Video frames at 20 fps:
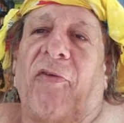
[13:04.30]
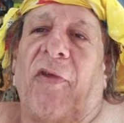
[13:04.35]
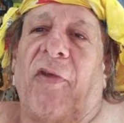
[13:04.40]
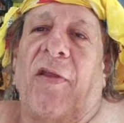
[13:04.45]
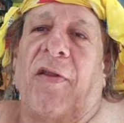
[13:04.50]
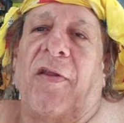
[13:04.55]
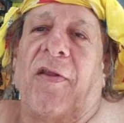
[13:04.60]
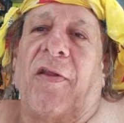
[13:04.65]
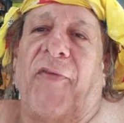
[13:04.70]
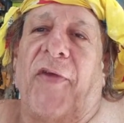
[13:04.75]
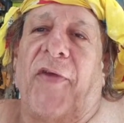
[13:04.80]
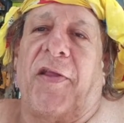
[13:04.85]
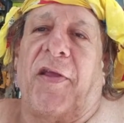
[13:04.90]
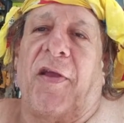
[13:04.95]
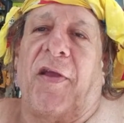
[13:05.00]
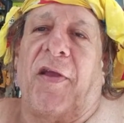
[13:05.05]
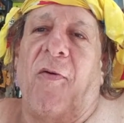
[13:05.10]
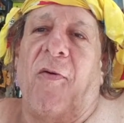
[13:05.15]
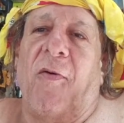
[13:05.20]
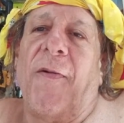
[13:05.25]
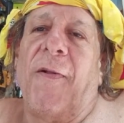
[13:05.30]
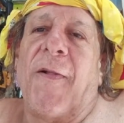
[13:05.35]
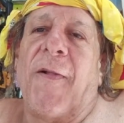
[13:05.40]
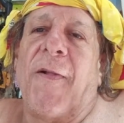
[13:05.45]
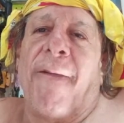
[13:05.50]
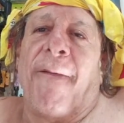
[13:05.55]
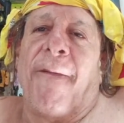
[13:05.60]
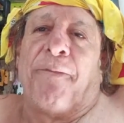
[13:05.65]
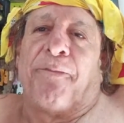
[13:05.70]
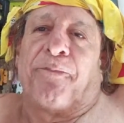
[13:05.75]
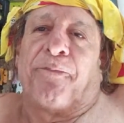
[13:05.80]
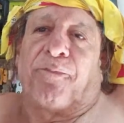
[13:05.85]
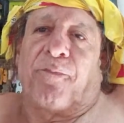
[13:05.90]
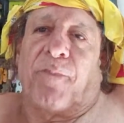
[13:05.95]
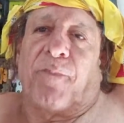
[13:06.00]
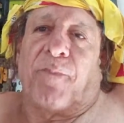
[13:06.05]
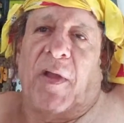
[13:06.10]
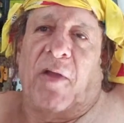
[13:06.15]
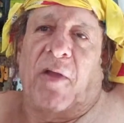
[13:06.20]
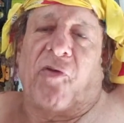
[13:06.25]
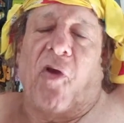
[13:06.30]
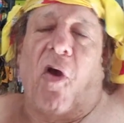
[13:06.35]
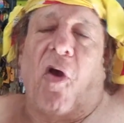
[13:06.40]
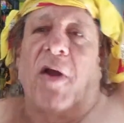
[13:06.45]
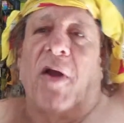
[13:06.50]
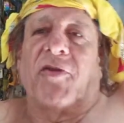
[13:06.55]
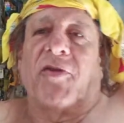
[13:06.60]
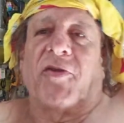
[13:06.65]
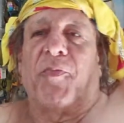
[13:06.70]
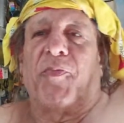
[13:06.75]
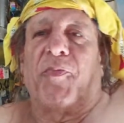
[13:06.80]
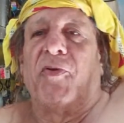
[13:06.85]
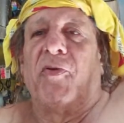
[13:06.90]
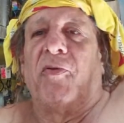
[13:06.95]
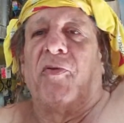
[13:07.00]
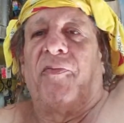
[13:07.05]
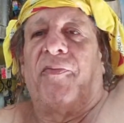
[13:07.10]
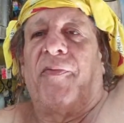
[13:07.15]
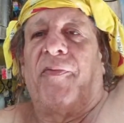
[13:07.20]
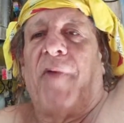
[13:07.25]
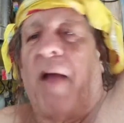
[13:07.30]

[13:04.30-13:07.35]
in the video, it's hard to prove.